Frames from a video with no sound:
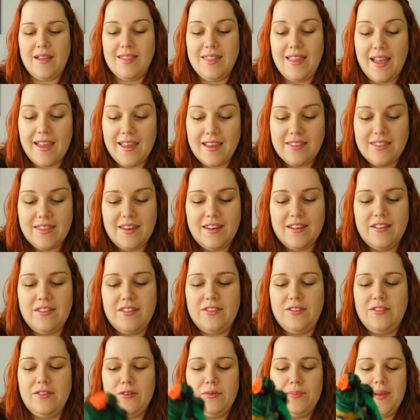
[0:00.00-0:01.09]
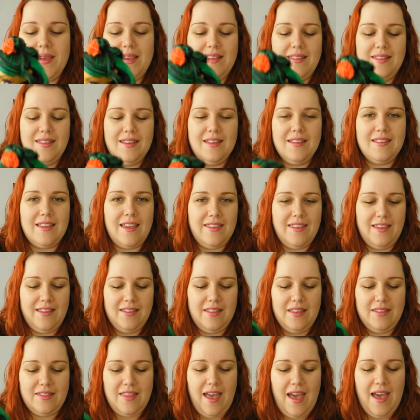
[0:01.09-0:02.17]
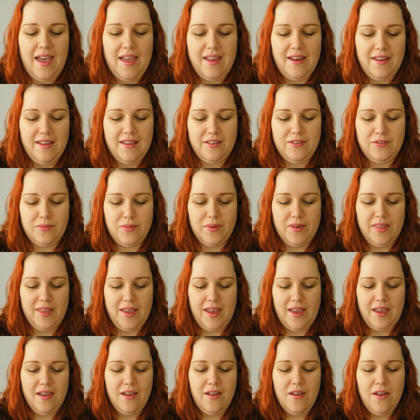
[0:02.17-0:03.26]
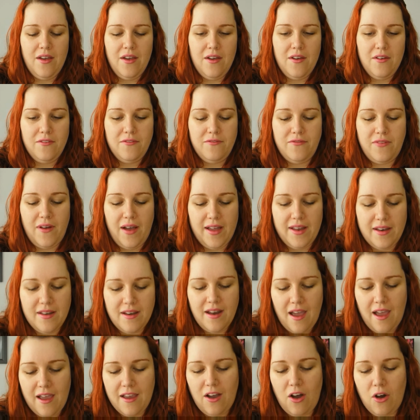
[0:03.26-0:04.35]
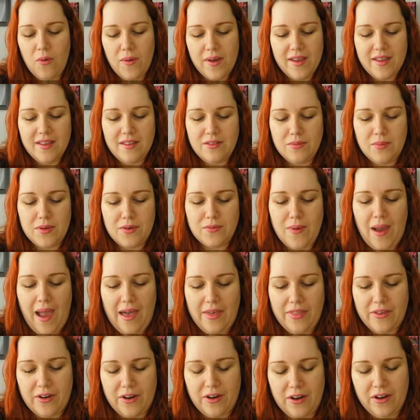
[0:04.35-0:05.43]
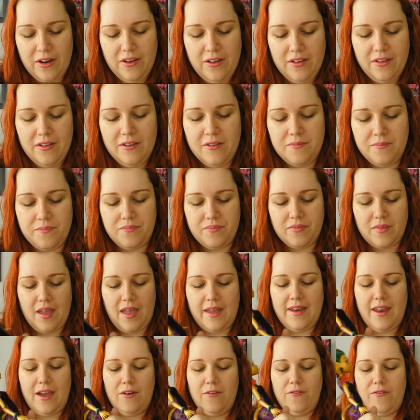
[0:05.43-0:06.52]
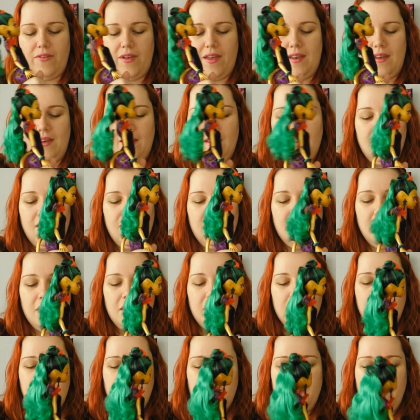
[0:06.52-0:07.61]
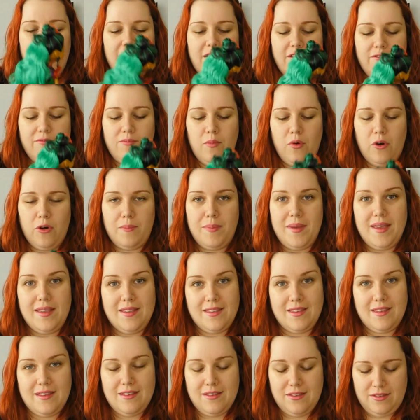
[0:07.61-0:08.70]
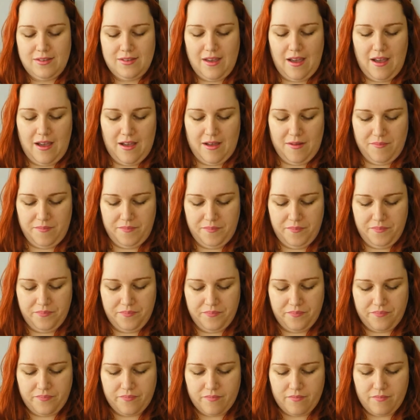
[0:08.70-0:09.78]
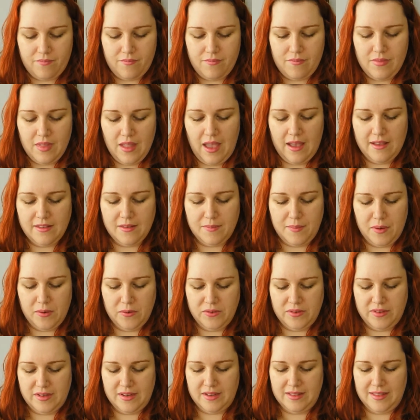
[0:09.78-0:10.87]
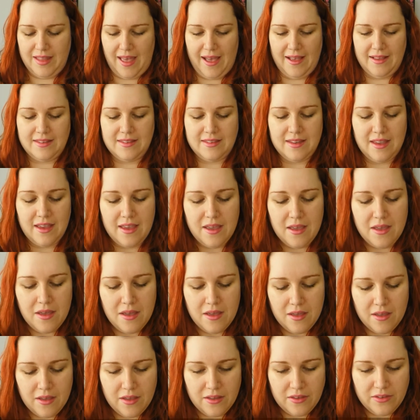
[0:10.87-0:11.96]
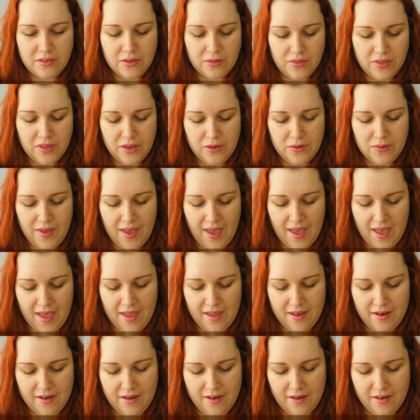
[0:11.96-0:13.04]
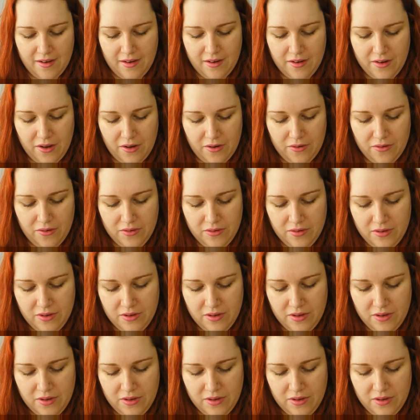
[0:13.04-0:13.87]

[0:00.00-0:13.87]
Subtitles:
I like that it's two pieces. I think that that is really fun. I always would rather an outfit be made of more pieces as opposed to less, so that you can, you know,